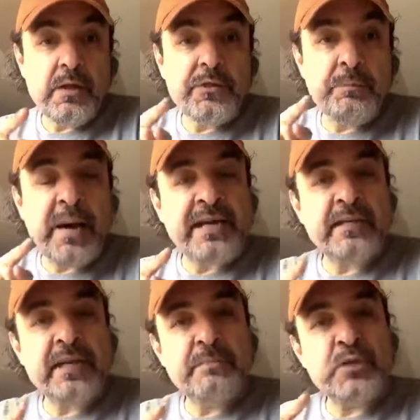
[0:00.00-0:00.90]
the
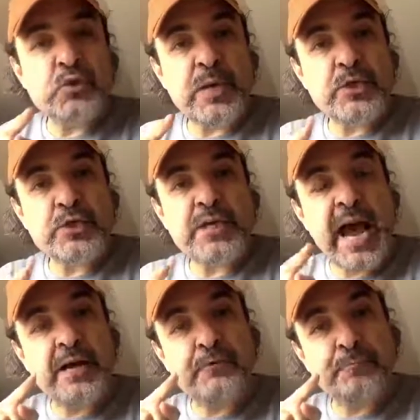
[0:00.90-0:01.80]
Biden administration,
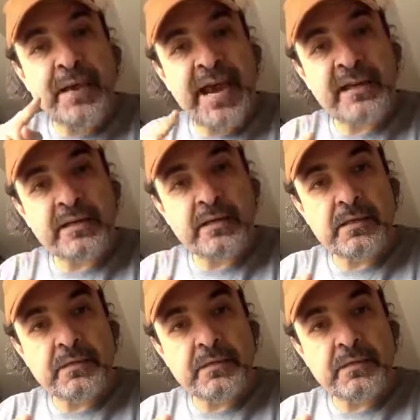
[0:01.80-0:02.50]
out of panic